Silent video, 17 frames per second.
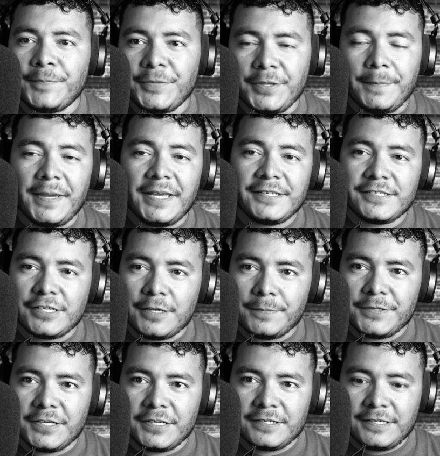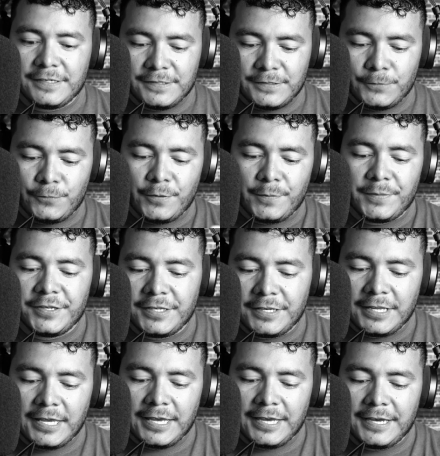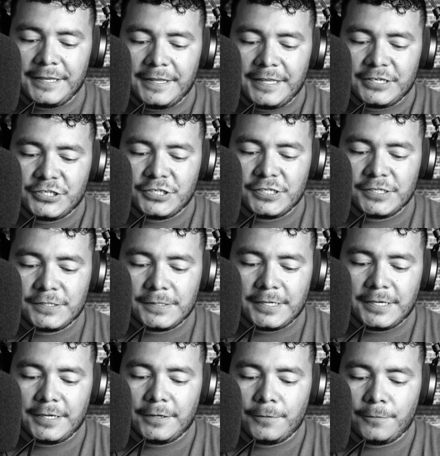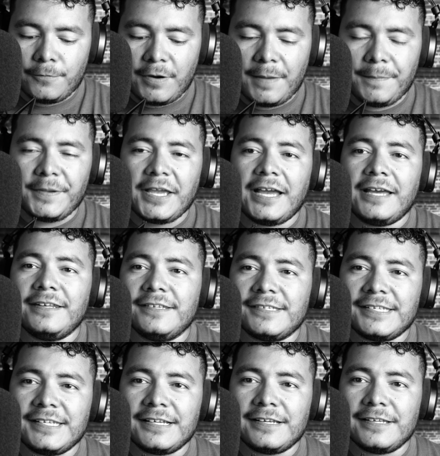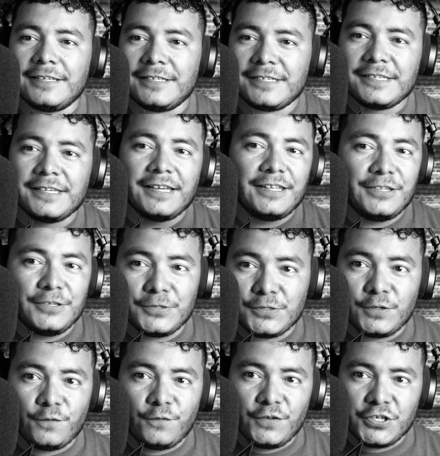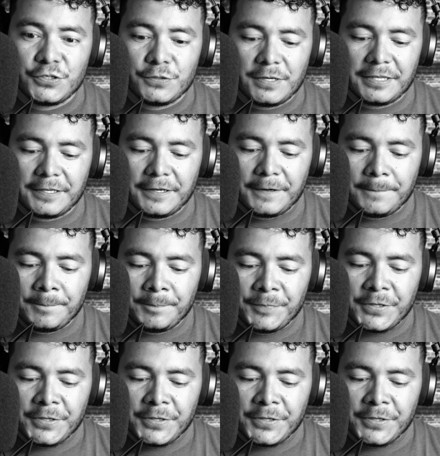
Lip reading: the main subject is the woman that she's right behind the cichlids, those two fish right there.